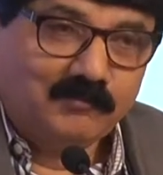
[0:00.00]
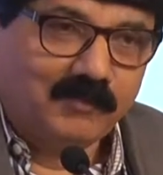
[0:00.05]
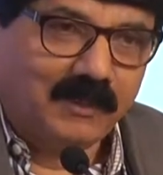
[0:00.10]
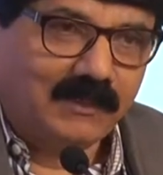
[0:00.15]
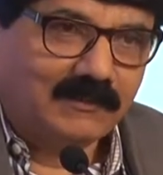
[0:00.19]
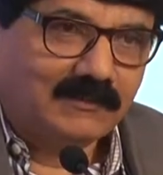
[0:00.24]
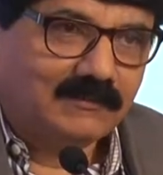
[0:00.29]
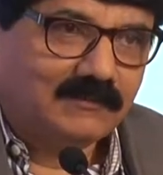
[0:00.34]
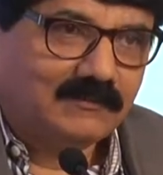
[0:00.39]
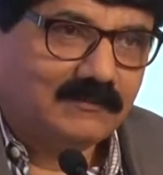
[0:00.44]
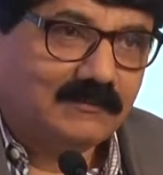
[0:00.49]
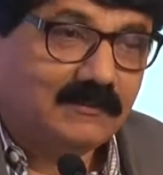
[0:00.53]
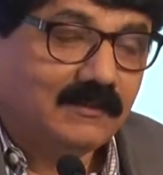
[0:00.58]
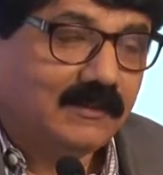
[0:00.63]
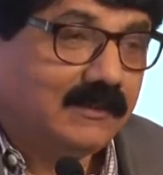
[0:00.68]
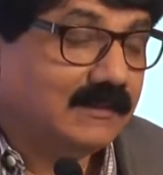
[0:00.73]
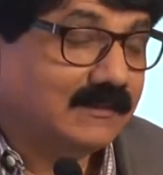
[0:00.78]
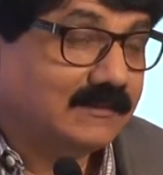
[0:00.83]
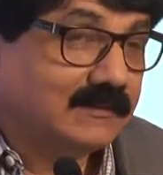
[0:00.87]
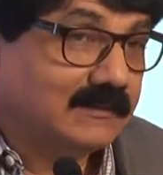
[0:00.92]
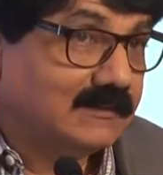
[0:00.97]
but
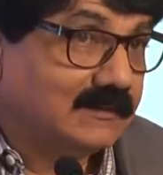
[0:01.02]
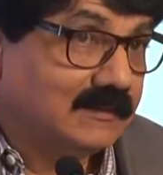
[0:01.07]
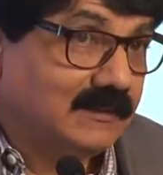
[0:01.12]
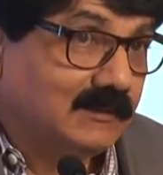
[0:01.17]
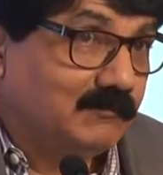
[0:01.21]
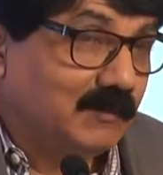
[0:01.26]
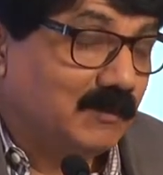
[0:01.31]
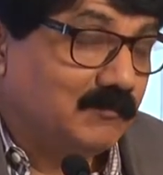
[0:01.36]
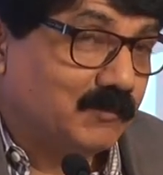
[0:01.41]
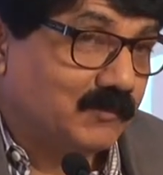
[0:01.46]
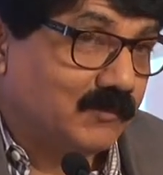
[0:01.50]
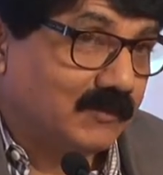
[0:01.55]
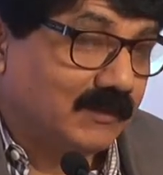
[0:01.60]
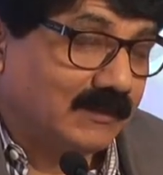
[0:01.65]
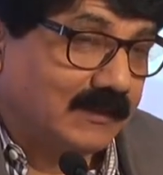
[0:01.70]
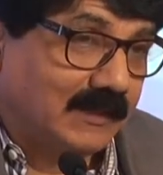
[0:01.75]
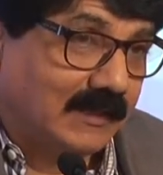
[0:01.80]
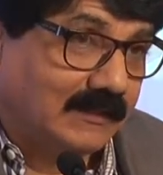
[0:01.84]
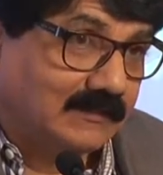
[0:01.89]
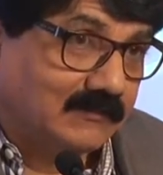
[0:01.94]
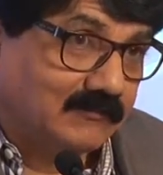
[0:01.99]
he doesn't see my
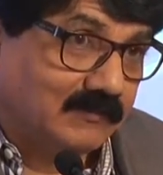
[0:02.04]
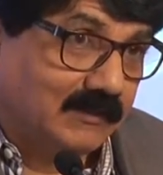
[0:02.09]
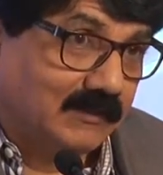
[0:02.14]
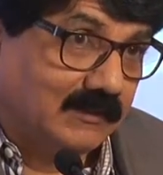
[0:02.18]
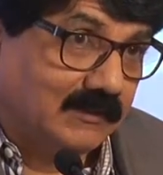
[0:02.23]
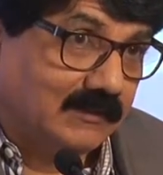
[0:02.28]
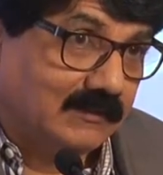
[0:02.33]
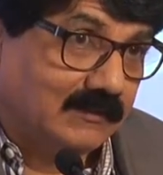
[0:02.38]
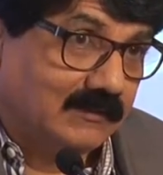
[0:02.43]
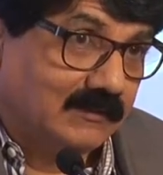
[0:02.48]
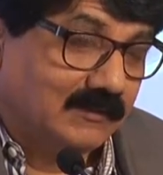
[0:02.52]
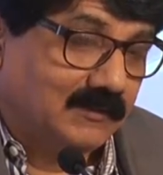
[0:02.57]
product as well.